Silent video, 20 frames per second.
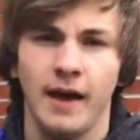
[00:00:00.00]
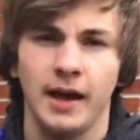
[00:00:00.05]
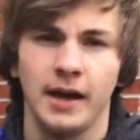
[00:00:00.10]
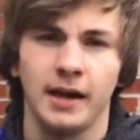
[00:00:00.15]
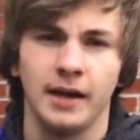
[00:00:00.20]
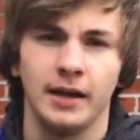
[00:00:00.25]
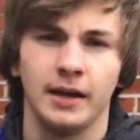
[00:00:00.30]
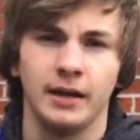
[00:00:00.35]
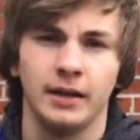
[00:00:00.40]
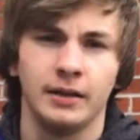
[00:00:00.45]

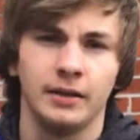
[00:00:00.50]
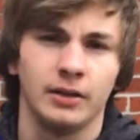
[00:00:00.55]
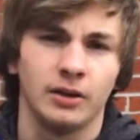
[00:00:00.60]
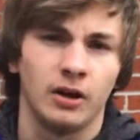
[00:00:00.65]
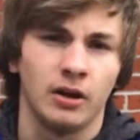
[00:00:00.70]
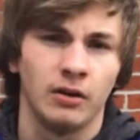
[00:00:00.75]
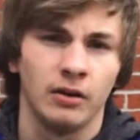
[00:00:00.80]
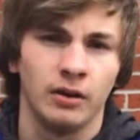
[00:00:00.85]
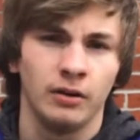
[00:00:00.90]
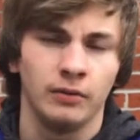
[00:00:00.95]
And the
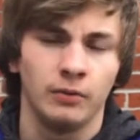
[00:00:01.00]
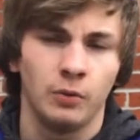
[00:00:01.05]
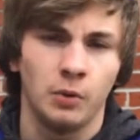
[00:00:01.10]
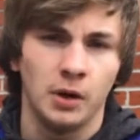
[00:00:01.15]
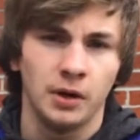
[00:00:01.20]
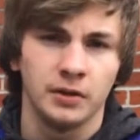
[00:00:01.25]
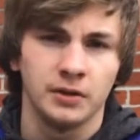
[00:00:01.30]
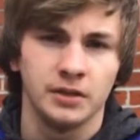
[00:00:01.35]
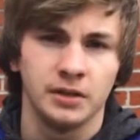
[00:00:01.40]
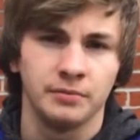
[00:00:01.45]
current
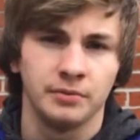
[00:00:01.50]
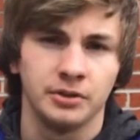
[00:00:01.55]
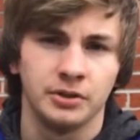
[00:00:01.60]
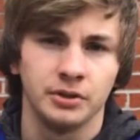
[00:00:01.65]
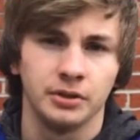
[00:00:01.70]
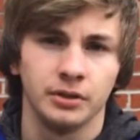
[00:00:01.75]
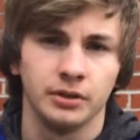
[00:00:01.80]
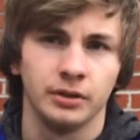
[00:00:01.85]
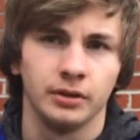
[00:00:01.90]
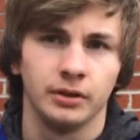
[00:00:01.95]
water
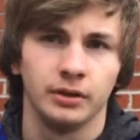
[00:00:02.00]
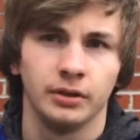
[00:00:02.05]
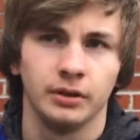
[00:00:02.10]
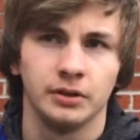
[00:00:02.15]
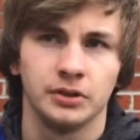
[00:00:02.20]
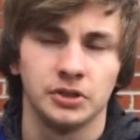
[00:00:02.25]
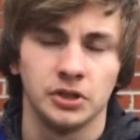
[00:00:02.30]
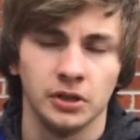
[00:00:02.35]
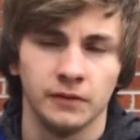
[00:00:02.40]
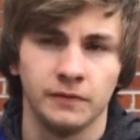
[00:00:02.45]
temperature,
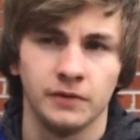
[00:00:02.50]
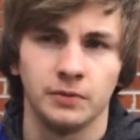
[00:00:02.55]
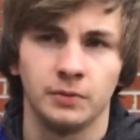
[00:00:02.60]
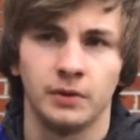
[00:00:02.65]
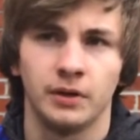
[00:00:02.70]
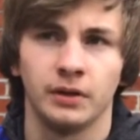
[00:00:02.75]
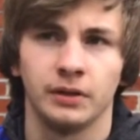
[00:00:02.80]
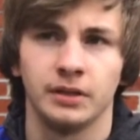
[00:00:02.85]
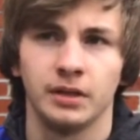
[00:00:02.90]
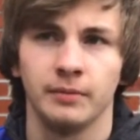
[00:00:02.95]
surface
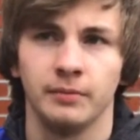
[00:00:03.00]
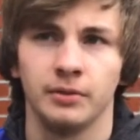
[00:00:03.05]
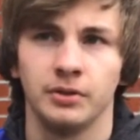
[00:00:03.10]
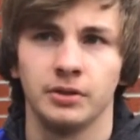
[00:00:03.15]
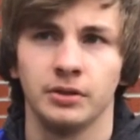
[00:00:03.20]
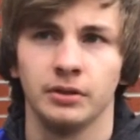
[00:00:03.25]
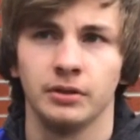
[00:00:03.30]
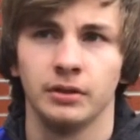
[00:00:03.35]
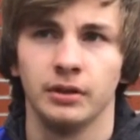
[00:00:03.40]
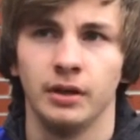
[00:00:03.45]
water
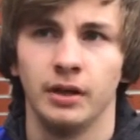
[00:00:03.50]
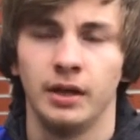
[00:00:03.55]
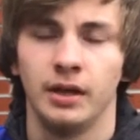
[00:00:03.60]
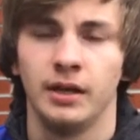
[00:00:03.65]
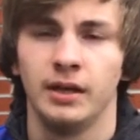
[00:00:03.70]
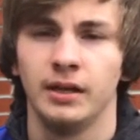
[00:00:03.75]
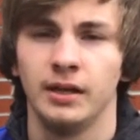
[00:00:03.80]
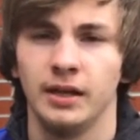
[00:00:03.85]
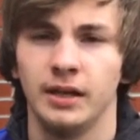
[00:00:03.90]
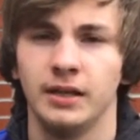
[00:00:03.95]
temperature,
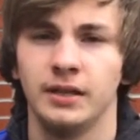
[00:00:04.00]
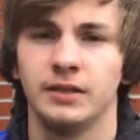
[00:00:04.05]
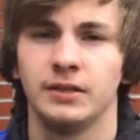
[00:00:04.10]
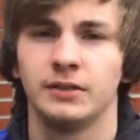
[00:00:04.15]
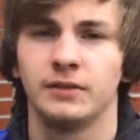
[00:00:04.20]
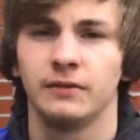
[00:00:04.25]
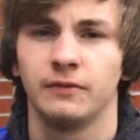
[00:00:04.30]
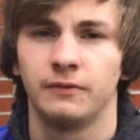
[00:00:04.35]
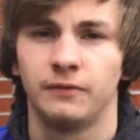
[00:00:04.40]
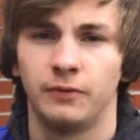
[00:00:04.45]

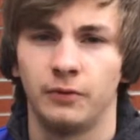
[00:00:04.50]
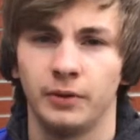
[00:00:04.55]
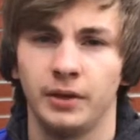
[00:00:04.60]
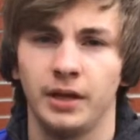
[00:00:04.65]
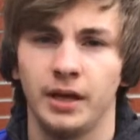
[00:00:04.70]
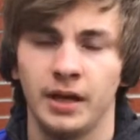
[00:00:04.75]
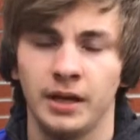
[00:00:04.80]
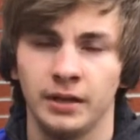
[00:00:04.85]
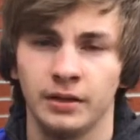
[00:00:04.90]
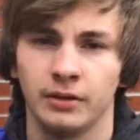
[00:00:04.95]
is
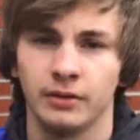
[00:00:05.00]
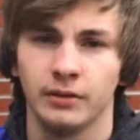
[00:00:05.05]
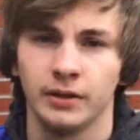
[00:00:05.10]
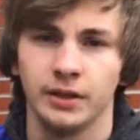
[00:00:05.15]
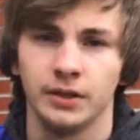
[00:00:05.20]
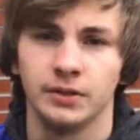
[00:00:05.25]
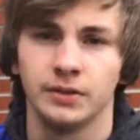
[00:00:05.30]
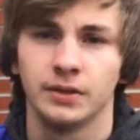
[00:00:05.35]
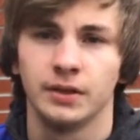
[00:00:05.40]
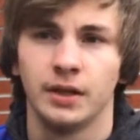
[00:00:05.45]
48
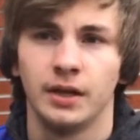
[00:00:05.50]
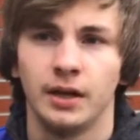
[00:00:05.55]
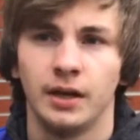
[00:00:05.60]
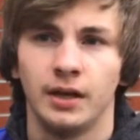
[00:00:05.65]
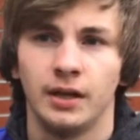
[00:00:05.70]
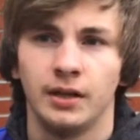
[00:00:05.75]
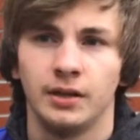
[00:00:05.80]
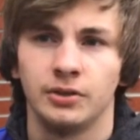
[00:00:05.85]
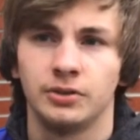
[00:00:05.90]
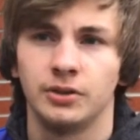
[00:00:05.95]
degrees.
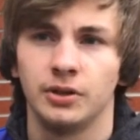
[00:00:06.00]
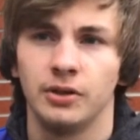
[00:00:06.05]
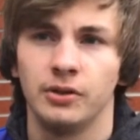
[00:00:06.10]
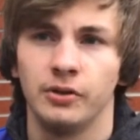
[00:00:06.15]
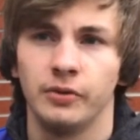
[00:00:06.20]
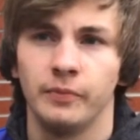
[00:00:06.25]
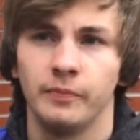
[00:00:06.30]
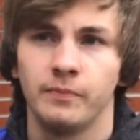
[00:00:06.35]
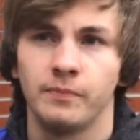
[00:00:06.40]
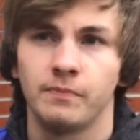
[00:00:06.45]

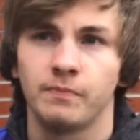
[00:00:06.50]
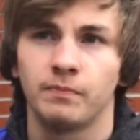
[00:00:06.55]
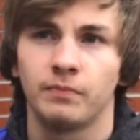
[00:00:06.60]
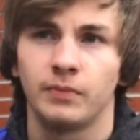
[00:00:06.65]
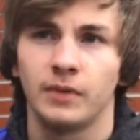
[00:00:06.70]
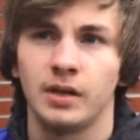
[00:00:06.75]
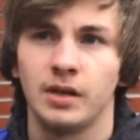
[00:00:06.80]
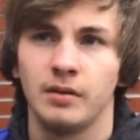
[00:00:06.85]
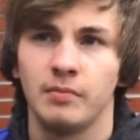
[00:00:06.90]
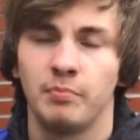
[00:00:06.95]
So
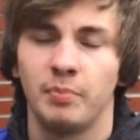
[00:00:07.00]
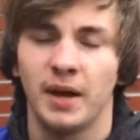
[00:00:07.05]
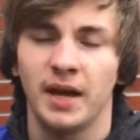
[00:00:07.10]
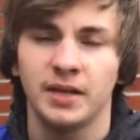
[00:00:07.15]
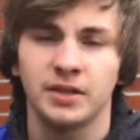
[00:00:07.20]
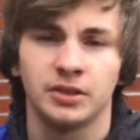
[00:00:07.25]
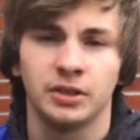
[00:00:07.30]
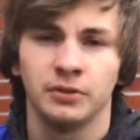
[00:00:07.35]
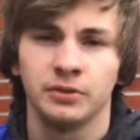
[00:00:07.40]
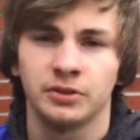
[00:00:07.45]

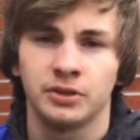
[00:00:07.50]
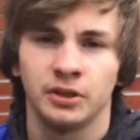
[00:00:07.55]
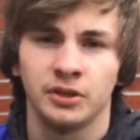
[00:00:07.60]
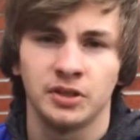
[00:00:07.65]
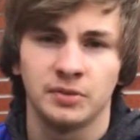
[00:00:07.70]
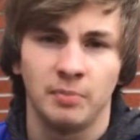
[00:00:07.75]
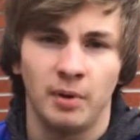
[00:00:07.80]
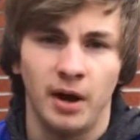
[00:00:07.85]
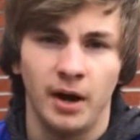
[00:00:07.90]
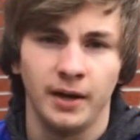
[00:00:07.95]
bass don't
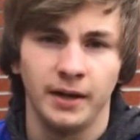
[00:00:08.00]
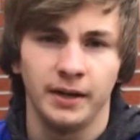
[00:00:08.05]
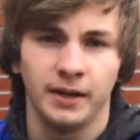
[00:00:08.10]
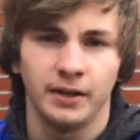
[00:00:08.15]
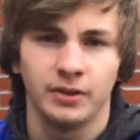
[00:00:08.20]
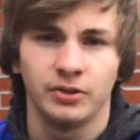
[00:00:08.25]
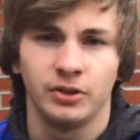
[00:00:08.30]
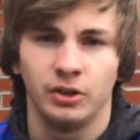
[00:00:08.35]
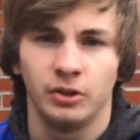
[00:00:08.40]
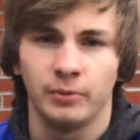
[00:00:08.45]
start spawning
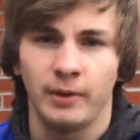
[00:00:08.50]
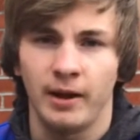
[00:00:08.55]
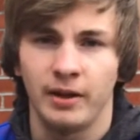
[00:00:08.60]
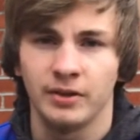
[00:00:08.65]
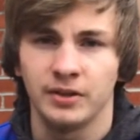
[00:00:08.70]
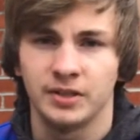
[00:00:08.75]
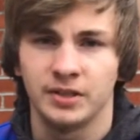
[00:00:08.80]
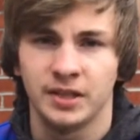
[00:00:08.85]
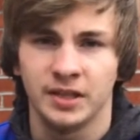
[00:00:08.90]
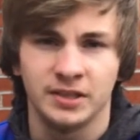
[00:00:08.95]
until
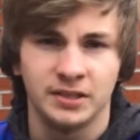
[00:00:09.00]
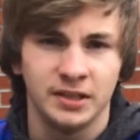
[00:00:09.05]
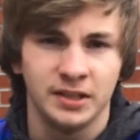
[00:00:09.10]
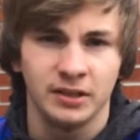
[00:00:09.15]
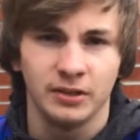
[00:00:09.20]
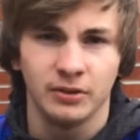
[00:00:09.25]
around 60